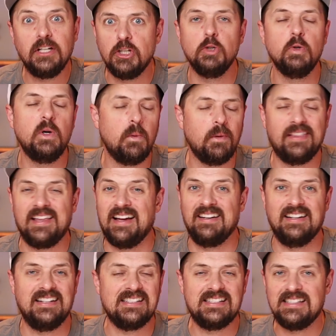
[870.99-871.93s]
to do it
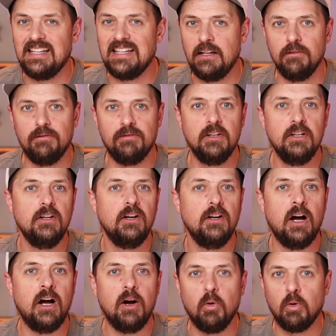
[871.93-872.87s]
without incentive
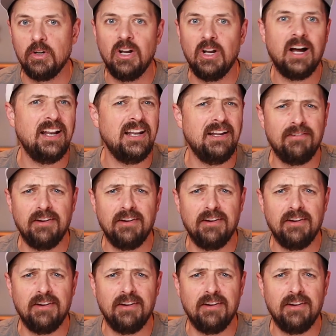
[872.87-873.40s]
or not.